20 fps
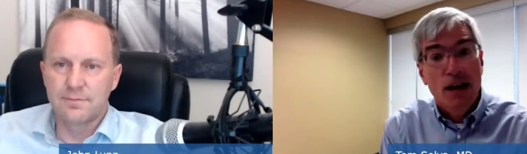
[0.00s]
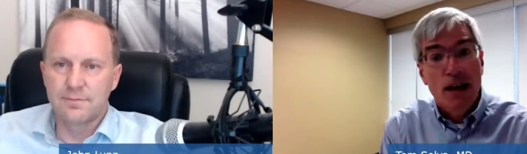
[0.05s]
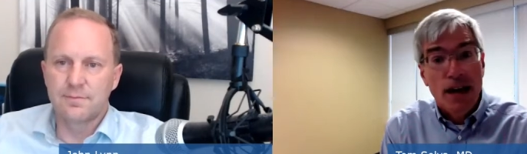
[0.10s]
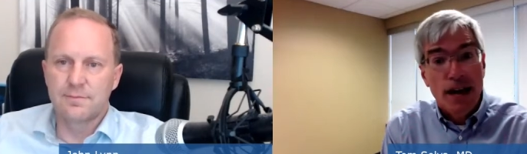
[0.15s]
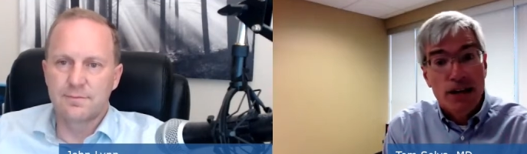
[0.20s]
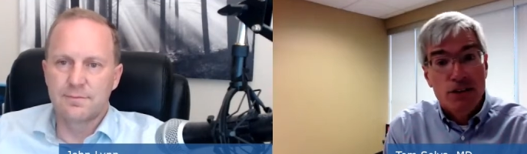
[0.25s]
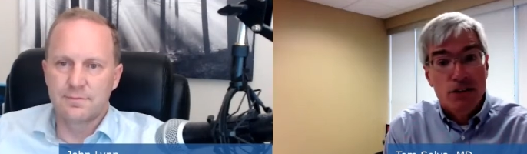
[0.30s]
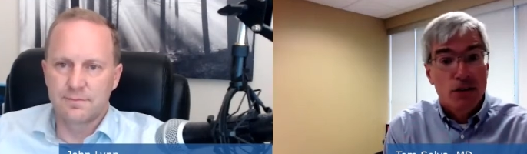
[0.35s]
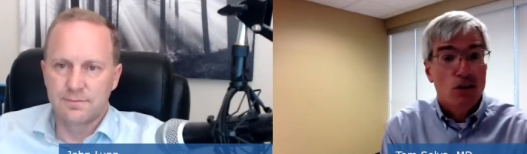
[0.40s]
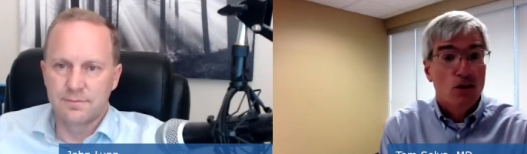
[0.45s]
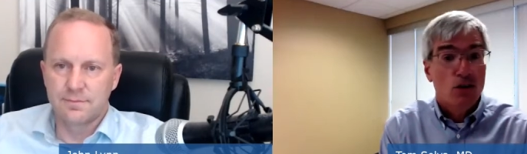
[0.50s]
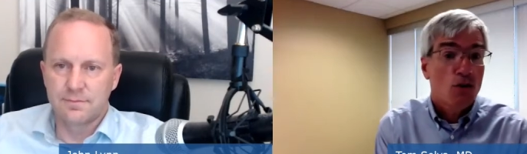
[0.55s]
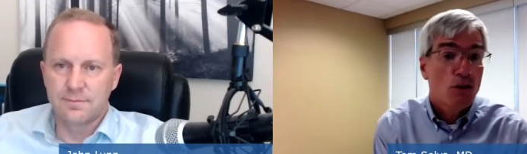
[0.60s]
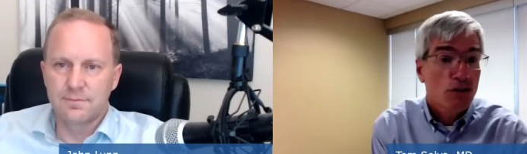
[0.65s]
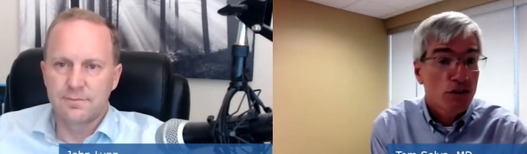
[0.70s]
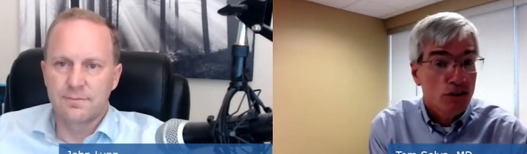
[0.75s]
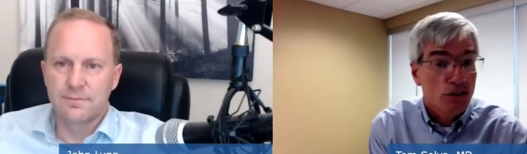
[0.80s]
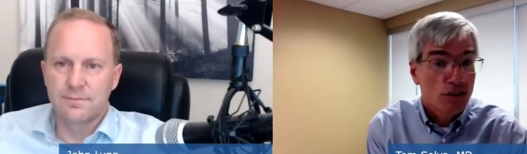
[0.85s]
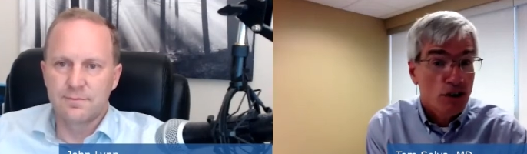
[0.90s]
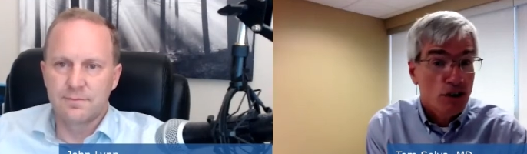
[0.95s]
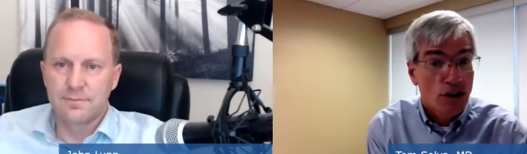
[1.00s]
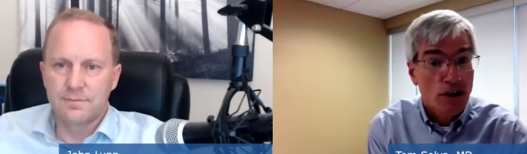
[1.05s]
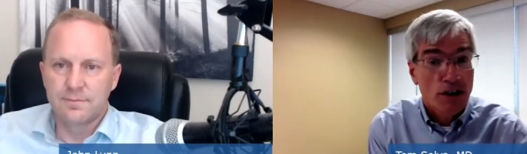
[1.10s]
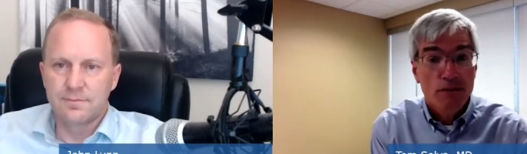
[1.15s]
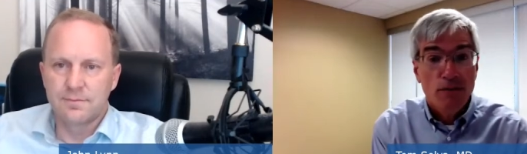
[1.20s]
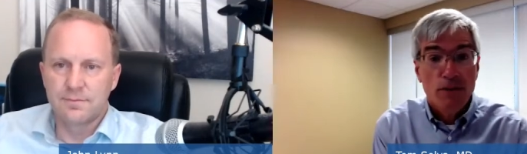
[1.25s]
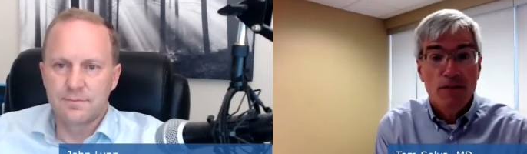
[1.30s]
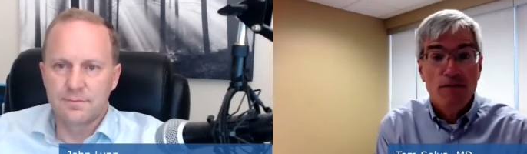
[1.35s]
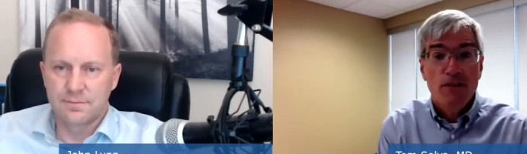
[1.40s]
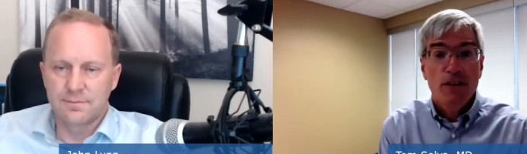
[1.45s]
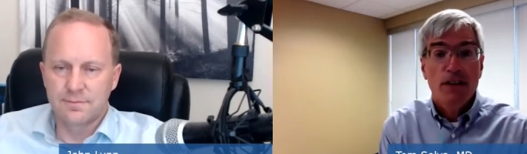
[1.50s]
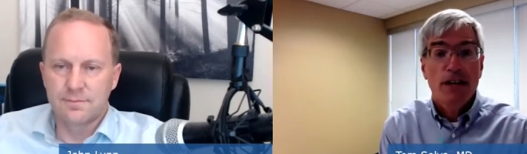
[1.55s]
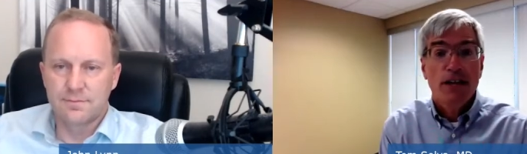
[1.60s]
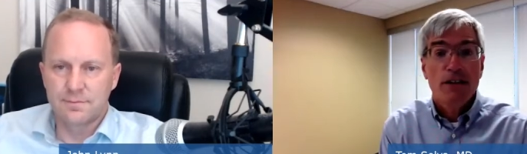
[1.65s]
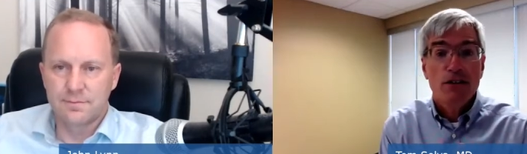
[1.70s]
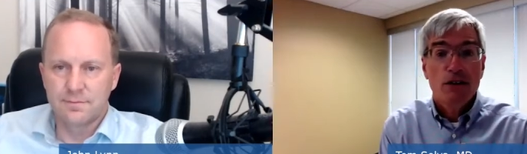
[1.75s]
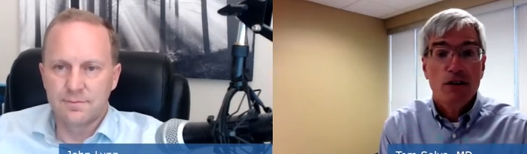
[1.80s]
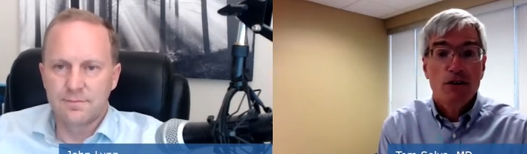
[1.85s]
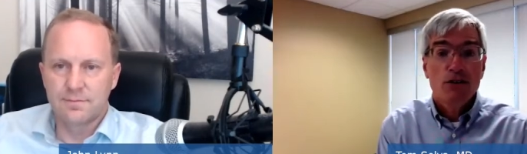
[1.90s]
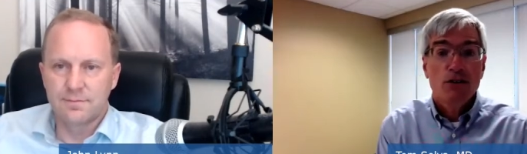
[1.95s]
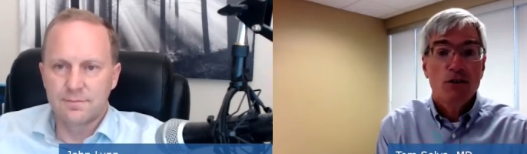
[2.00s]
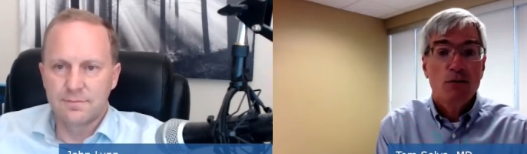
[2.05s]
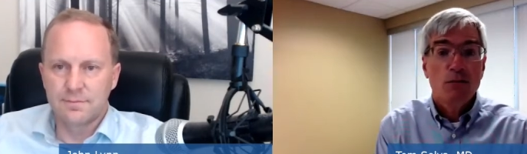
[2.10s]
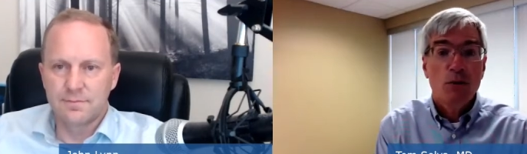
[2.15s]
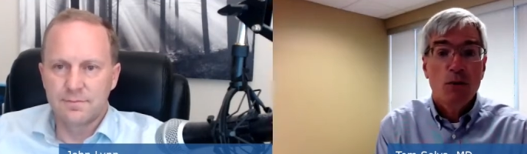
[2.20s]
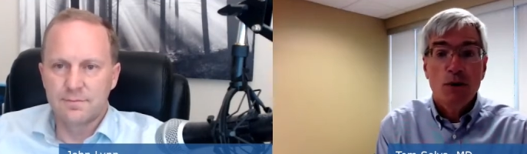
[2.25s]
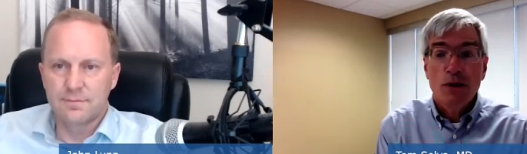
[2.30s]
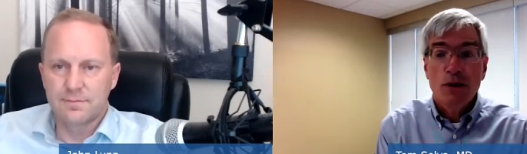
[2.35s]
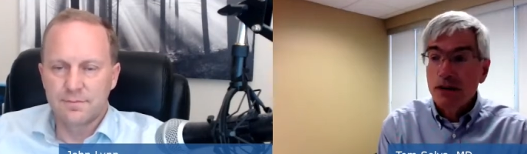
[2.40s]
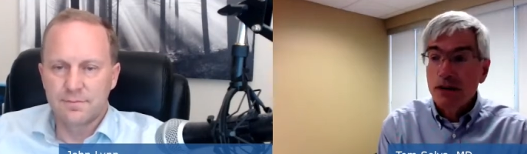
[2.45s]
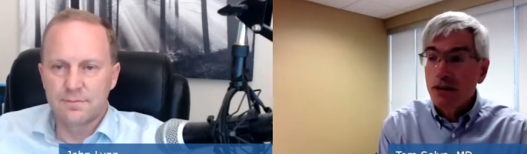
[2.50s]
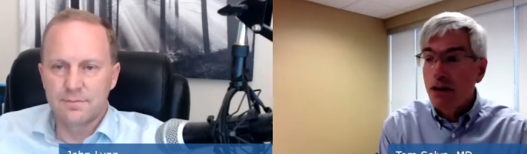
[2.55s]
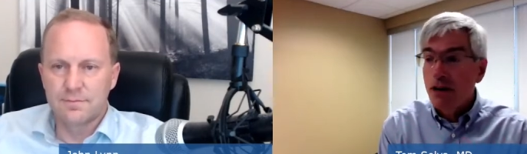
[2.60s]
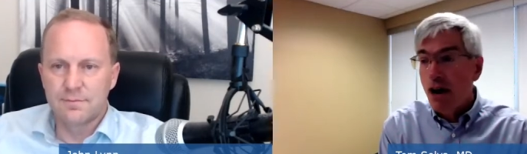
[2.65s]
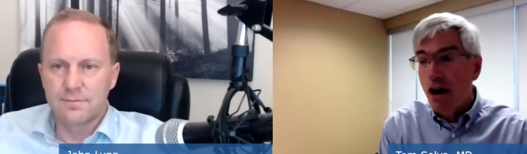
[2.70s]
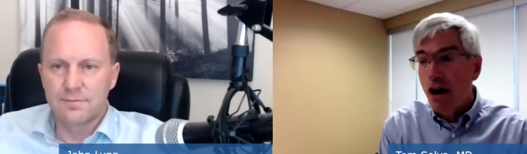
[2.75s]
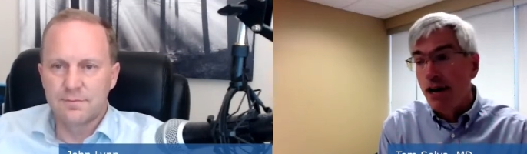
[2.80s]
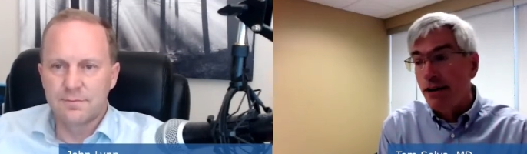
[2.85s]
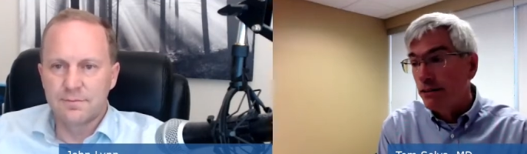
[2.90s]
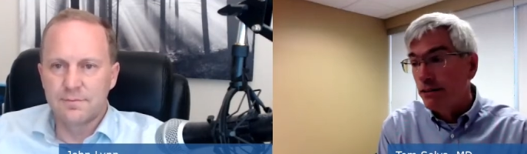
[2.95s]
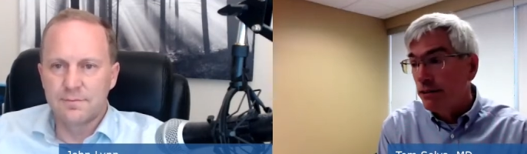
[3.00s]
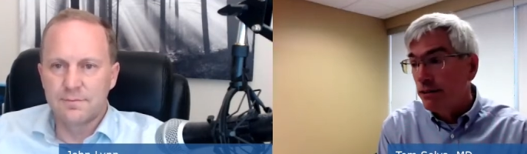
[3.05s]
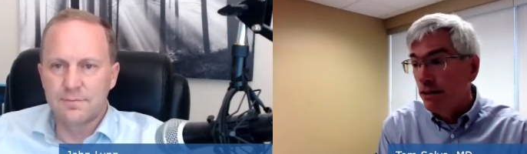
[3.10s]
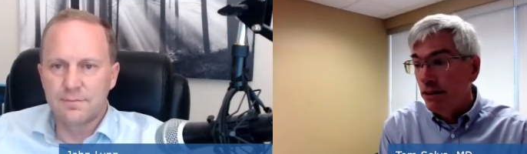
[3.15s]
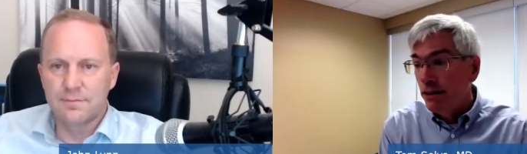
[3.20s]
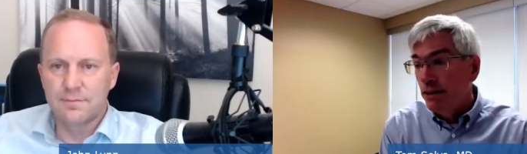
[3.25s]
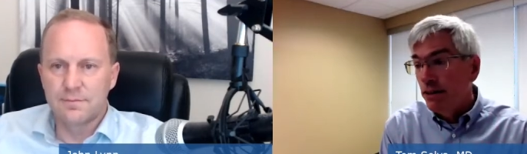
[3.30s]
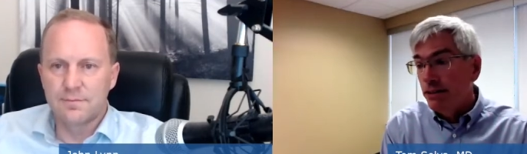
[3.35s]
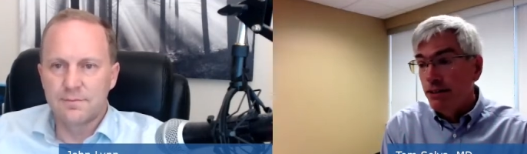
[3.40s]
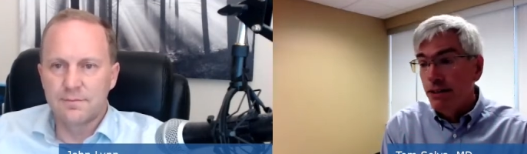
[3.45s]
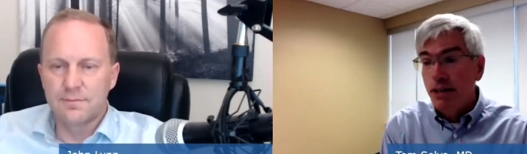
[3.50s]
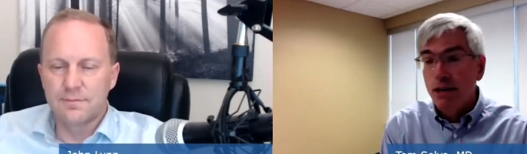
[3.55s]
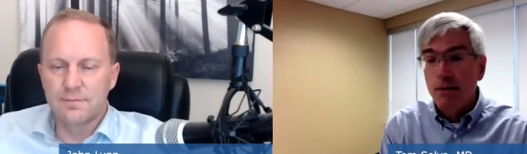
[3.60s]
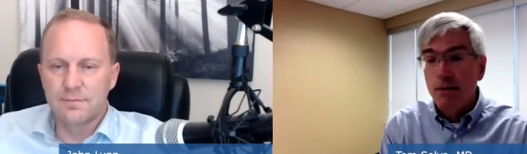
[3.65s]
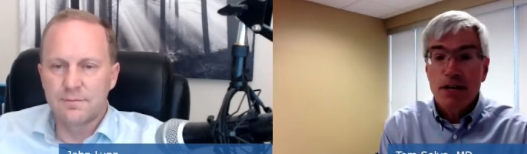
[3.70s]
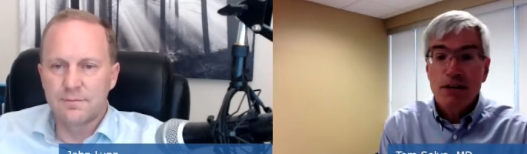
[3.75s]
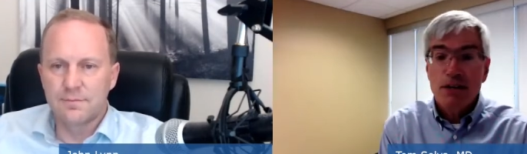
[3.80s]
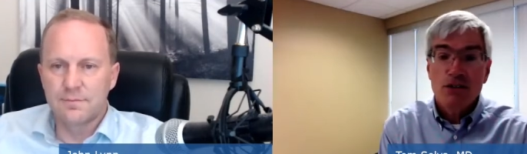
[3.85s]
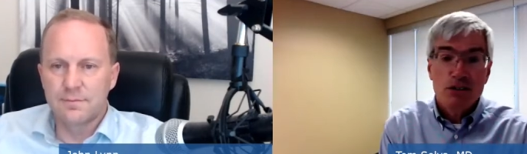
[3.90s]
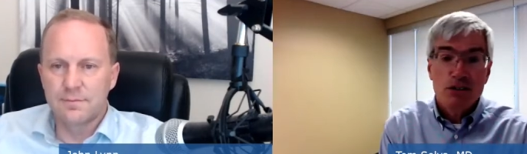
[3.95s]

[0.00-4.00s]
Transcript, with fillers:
Speaker 1: as our North Star. We feel like those are important, not C M S